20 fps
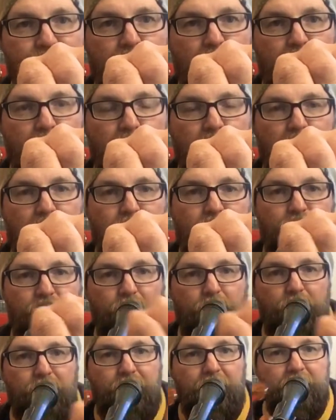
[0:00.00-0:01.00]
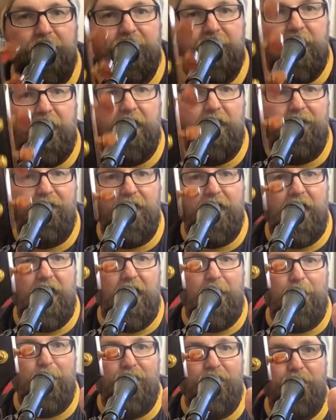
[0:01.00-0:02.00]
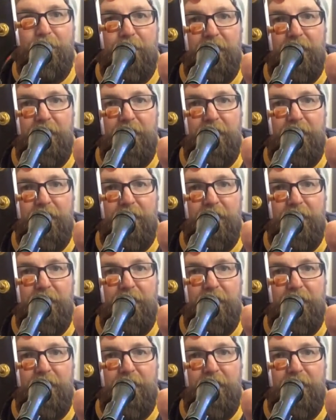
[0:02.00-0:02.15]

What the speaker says: Okay, so really it's kind of a game of